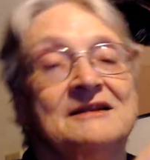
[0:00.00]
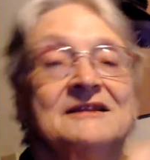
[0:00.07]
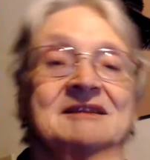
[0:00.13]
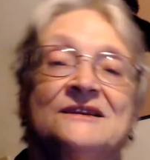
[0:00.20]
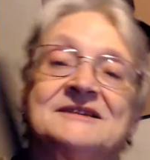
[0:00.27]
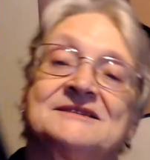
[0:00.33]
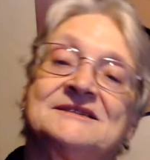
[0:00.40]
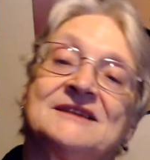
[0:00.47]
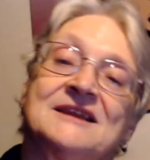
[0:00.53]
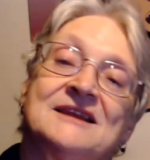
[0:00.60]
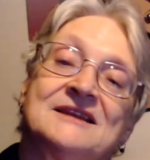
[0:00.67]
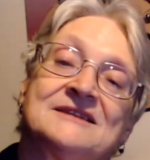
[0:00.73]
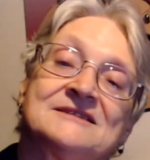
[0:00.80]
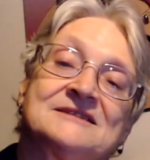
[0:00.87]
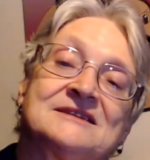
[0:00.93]
This
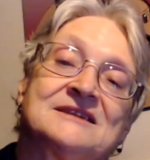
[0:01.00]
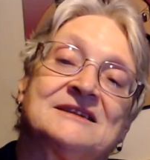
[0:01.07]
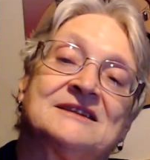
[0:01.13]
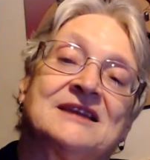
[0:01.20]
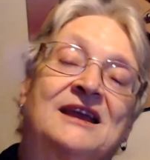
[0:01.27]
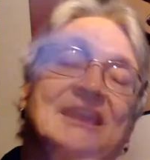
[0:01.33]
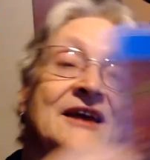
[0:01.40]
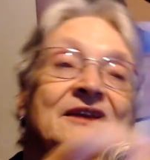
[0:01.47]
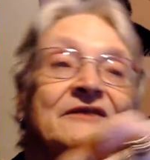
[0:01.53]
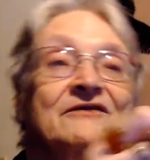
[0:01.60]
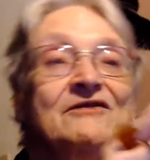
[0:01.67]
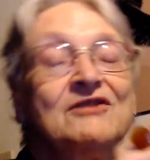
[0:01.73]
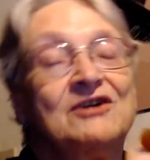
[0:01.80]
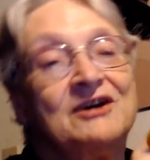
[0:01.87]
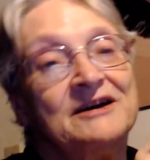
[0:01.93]
is the Ten of
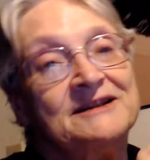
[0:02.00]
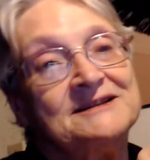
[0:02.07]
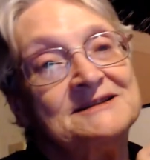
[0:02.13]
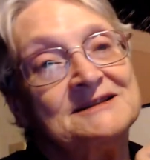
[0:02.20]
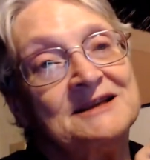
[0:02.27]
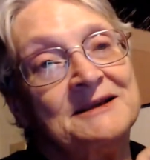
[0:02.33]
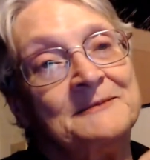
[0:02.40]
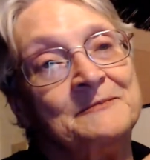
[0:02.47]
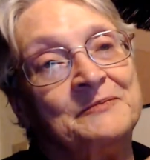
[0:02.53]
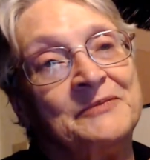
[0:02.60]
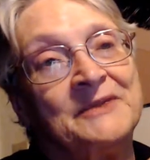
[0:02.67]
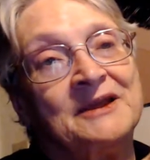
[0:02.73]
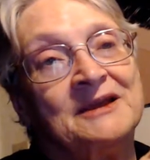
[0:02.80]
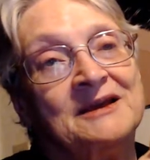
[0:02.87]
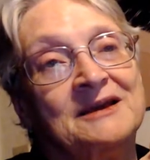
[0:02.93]
Wands.
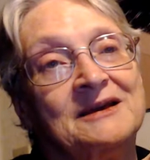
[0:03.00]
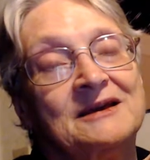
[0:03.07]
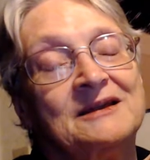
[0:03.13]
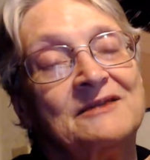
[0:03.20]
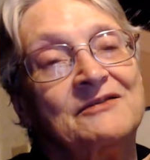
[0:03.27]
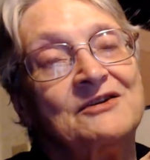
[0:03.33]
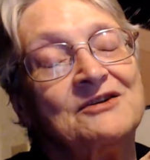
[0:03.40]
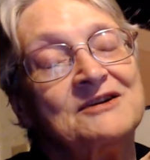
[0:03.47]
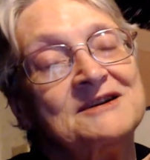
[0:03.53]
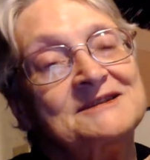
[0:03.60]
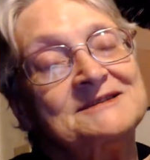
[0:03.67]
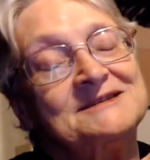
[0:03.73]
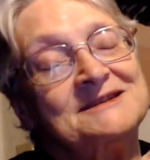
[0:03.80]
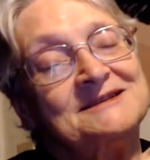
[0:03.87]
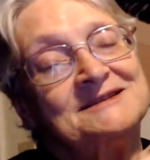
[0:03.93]
And of
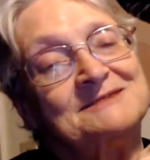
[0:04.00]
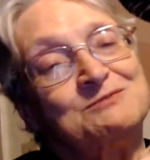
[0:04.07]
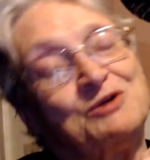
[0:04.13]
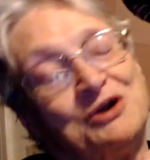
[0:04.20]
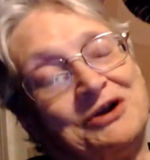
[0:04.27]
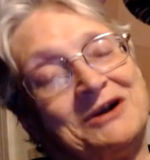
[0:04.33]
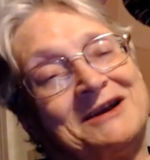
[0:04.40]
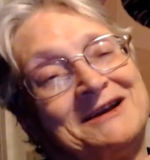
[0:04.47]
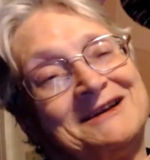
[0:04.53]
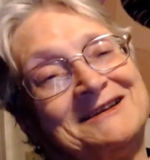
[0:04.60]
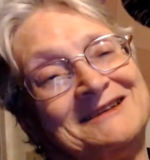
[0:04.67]
course, it's work,